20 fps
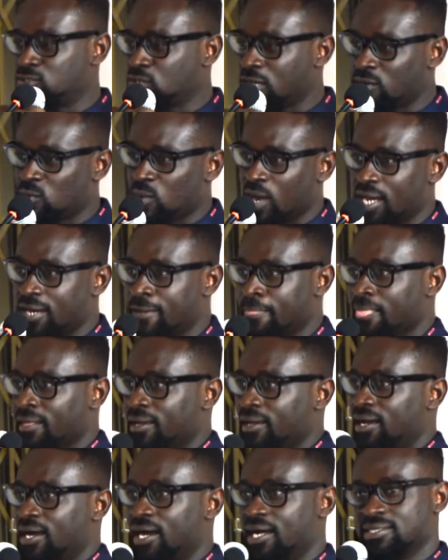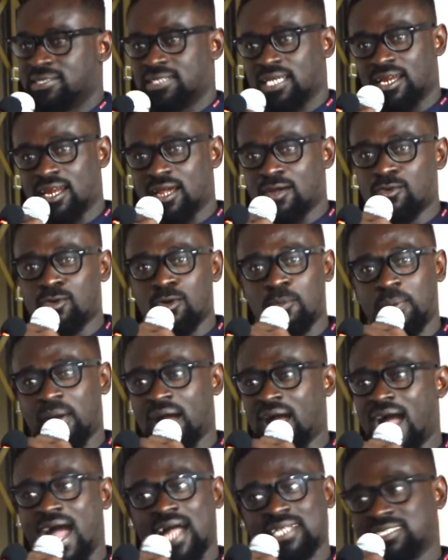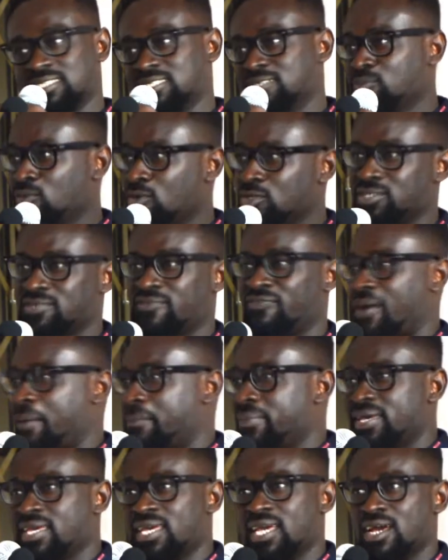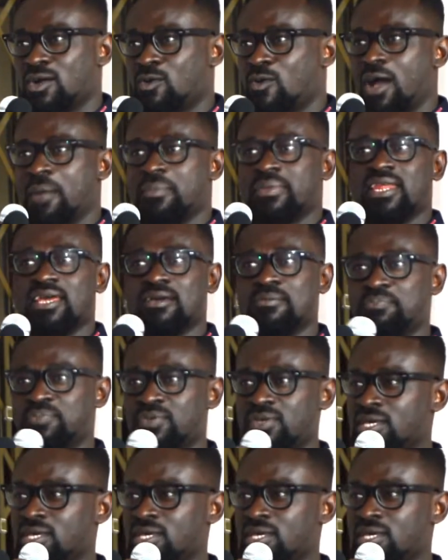joined one Instagram group, artists, both familiar, permanent,